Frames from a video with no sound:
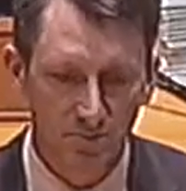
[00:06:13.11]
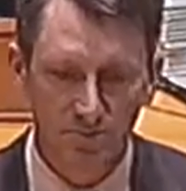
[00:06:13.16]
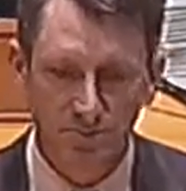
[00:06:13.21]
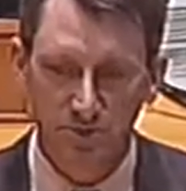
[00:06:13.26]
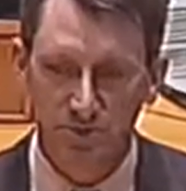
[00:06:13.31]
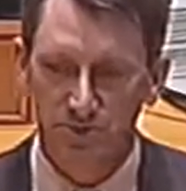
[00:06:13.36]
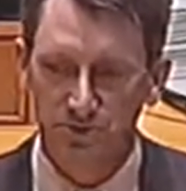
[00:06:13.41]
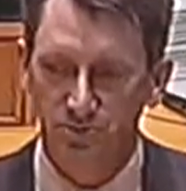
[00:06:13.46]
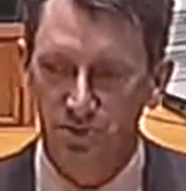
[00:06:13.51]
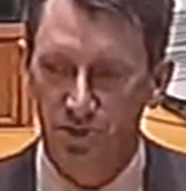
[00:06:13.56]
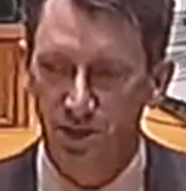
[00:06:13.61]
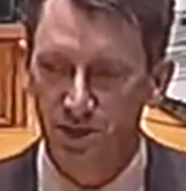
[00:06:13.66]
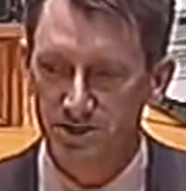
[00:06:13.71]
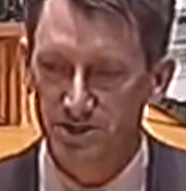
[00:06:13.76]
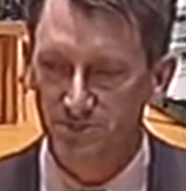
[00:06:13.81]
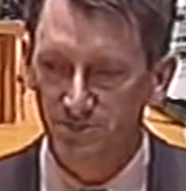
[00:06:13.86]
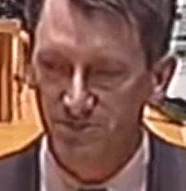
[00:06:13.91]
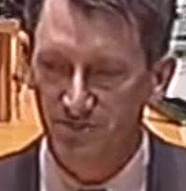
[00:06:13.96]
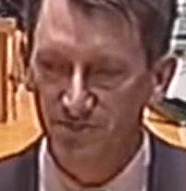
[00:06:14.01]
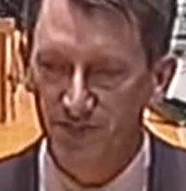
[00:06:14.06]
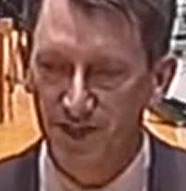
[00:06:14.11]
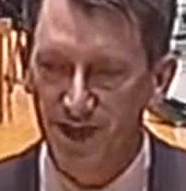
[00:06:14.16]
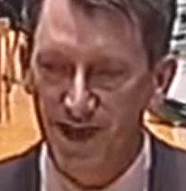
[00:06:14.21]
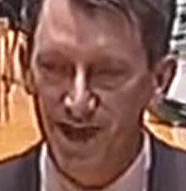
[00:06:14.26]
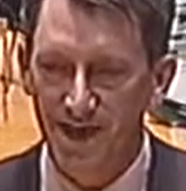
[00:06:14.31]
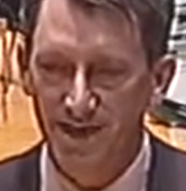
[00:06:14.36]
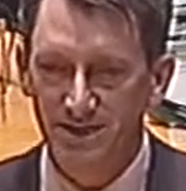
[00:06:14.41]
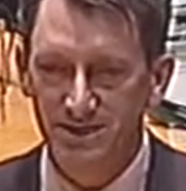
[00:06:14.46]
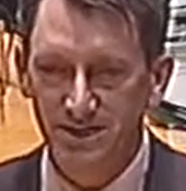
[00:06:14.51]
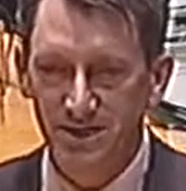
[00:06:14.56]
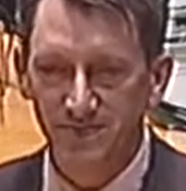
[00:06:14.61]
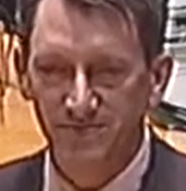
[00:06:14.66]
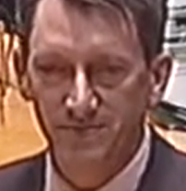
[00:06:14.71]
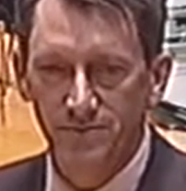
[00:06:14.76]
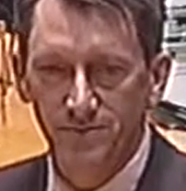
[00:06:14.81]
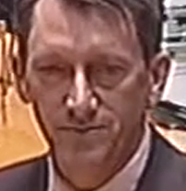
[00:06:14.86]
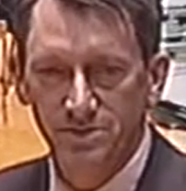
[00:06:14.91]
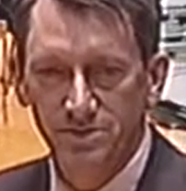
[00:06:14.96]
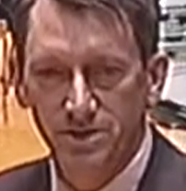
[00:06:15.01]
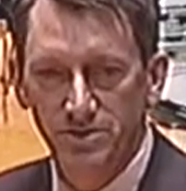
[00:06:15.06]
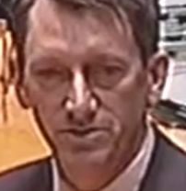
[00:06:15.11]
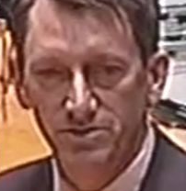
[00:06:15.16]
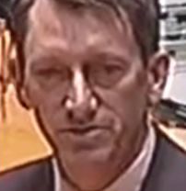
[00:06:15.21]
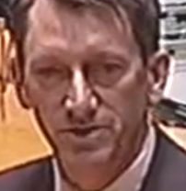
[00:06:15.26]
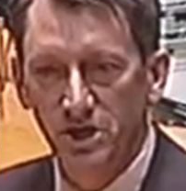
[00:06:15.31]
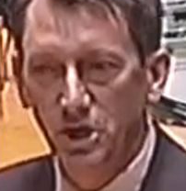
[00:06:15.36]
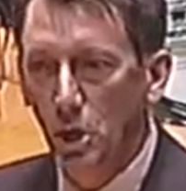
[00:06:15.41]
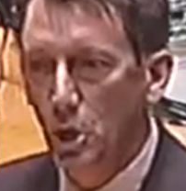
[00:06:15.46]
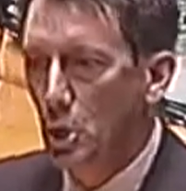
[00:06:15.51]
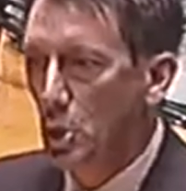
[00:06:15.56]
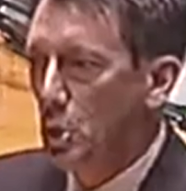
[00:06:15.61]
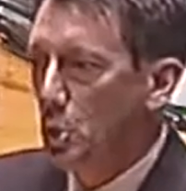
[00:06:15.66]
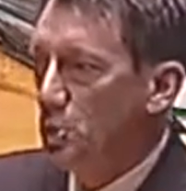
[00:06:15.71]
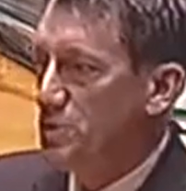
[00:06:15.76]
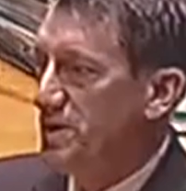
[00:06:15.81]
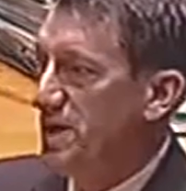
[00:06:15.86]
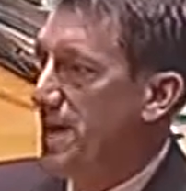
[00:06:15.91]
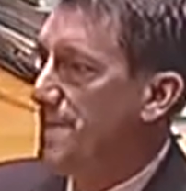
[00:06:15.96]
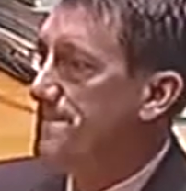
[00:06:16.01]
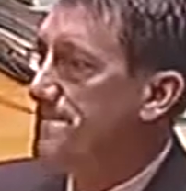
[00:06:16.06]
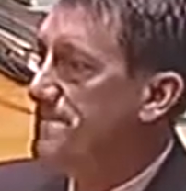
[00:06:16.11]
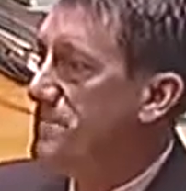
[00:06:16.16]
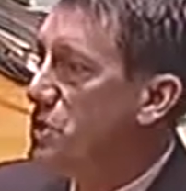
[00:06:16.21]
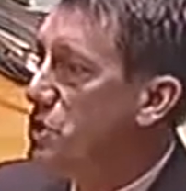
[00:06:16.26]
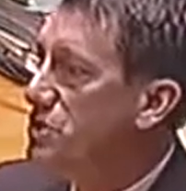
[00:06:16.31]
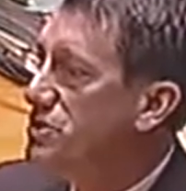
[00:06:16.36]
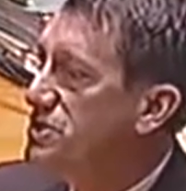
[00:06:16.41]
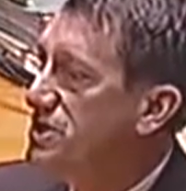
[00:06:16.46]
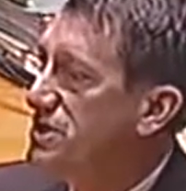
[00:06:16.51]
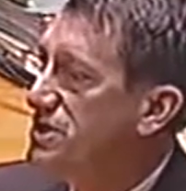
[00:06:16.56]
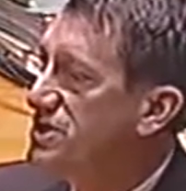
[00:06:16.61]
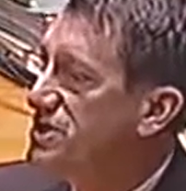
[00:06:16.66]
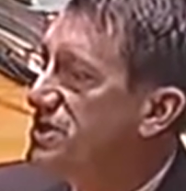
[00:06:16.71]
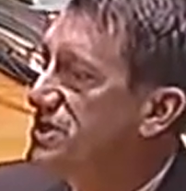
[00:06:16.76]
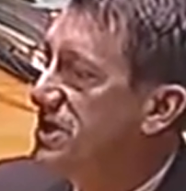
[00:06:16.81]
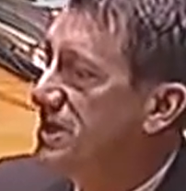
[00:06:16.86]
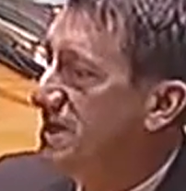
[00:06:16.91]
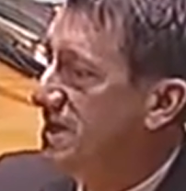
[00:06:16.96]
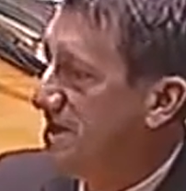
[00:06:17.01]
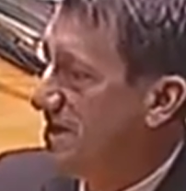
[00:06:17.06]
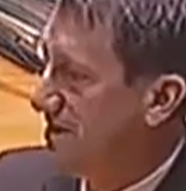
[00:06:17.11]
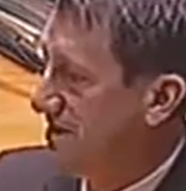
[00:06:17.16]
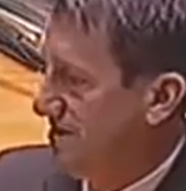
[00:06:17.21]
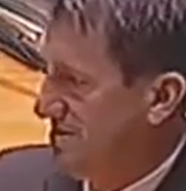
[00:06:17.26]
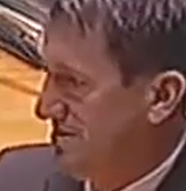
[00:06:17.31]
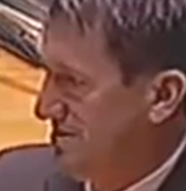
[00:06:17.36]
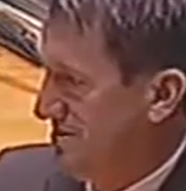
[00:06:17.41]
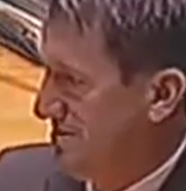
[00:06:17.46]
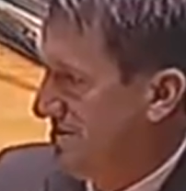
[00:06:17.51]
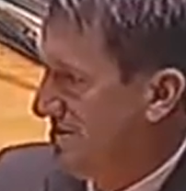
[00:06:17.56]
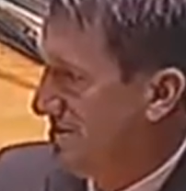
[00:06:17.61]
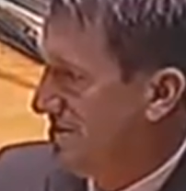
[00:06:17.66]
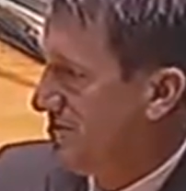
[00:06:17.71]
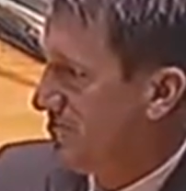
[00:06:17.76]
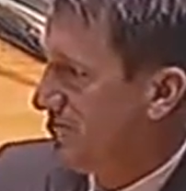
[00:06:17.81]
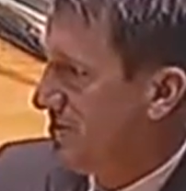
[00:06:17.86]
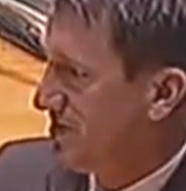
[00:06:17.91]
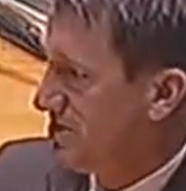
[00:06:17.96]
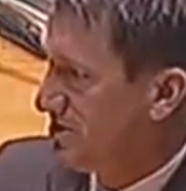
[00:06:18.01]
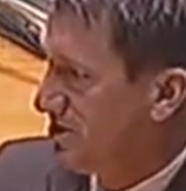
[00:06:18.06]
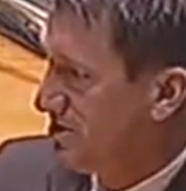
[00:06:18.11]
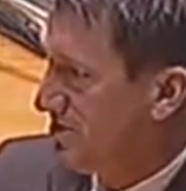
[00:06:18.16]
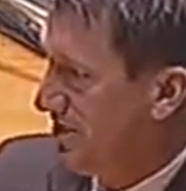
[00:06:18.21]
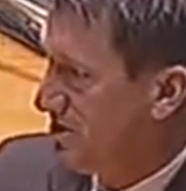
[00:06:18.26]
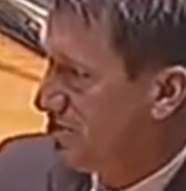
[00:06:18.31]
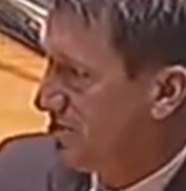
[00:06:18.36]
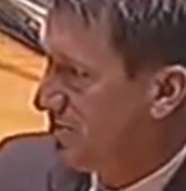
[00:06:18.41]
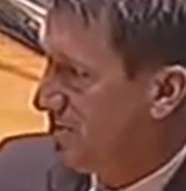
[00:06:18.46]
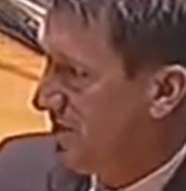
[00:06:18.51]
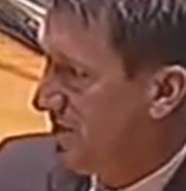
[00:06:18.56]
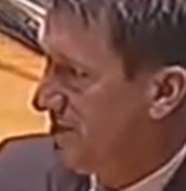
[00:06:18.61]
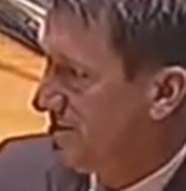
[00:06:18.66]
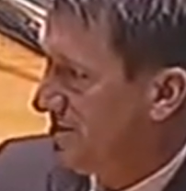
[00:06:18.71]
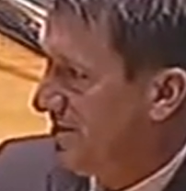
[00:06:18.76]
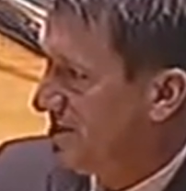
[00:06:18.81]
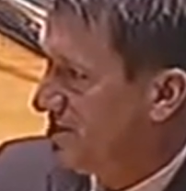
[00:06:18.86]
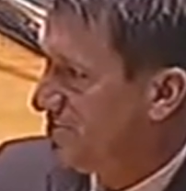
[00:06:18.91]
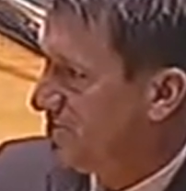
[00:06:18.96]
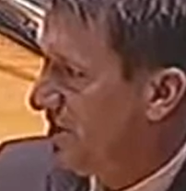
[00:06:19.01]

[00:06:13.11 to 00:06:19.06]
would draw some flags if it was under the old emergency registration process.